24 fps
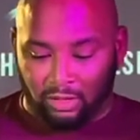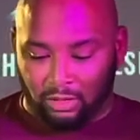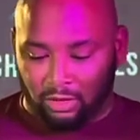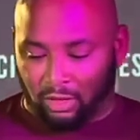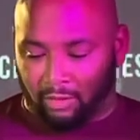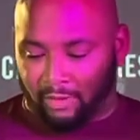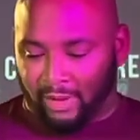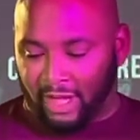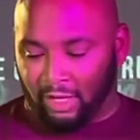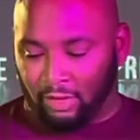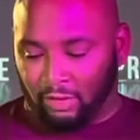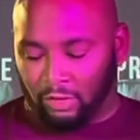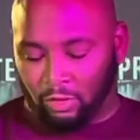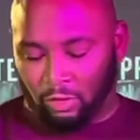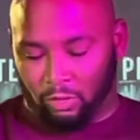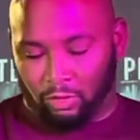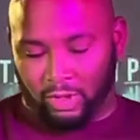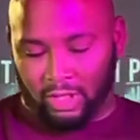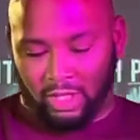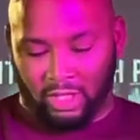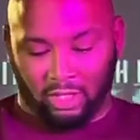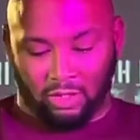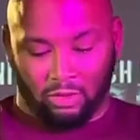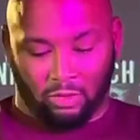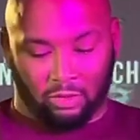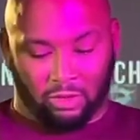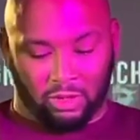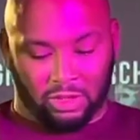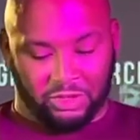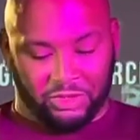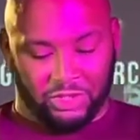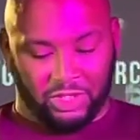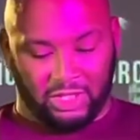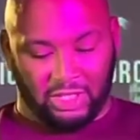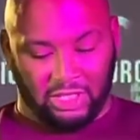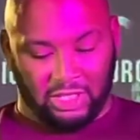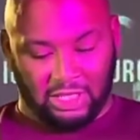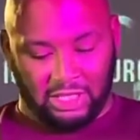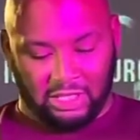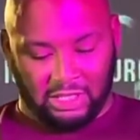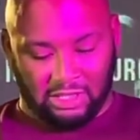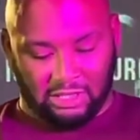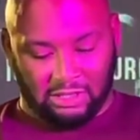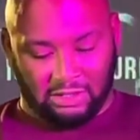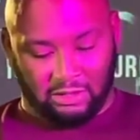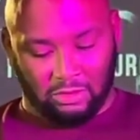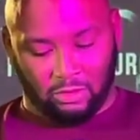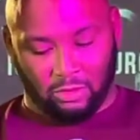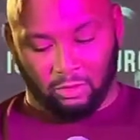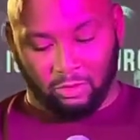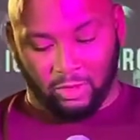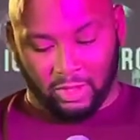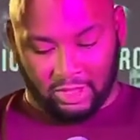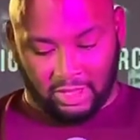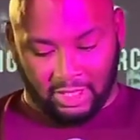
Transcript: no matter who he or she is or what